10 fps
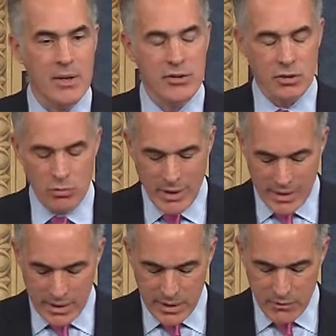
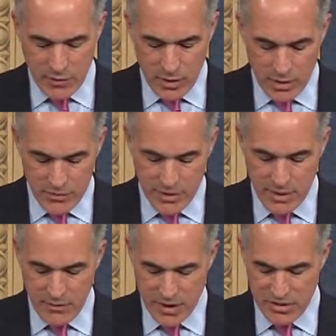directly involved in
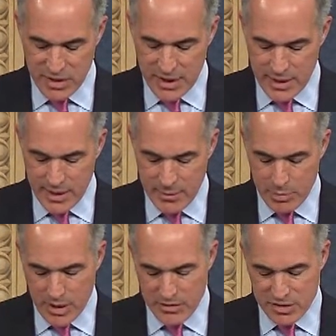investigating and
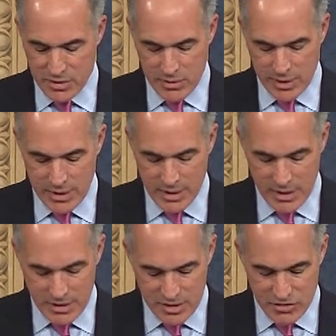prosecuting
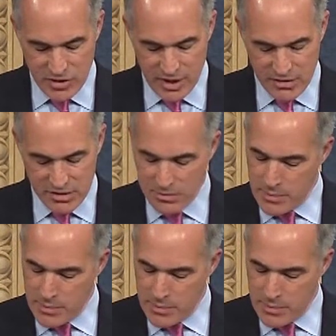such cases.